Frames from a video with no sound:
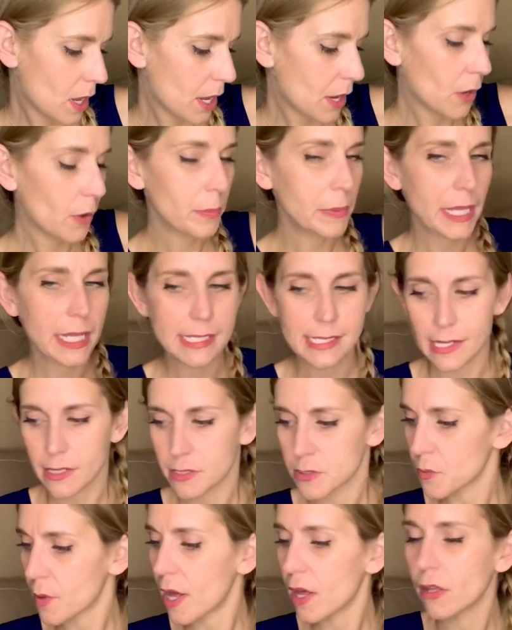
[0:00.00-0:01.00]
I hope that
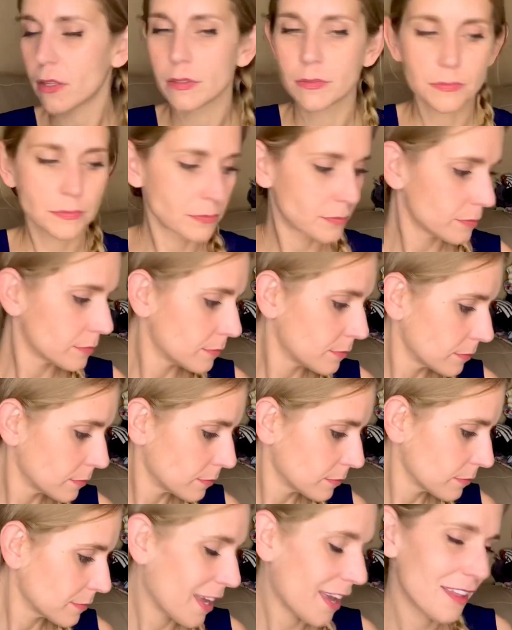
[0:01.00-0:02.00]
sells well.
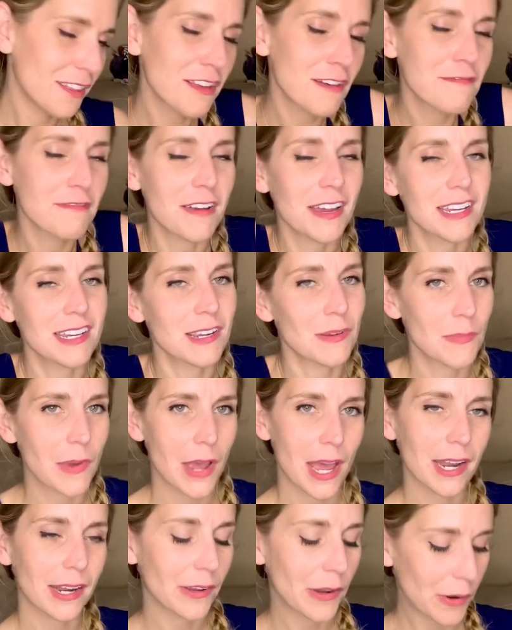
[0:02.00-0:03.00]
I love finding
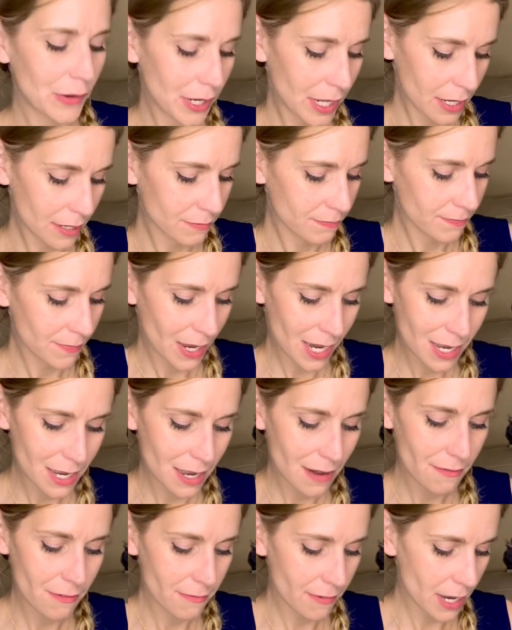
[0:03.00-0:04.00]
Patagonia. I
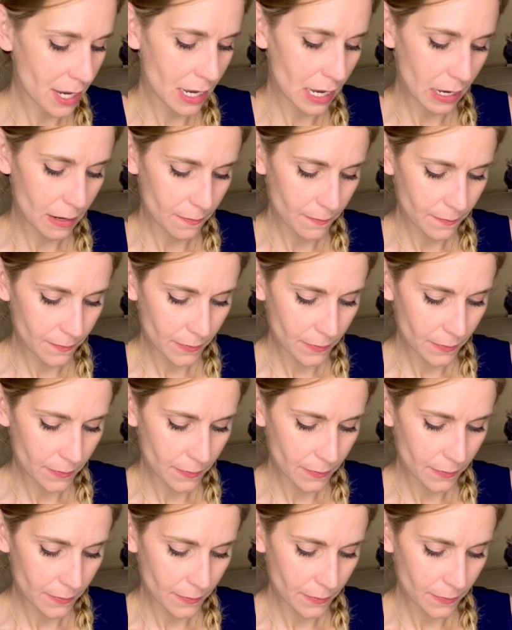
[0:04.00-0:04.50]
never find it.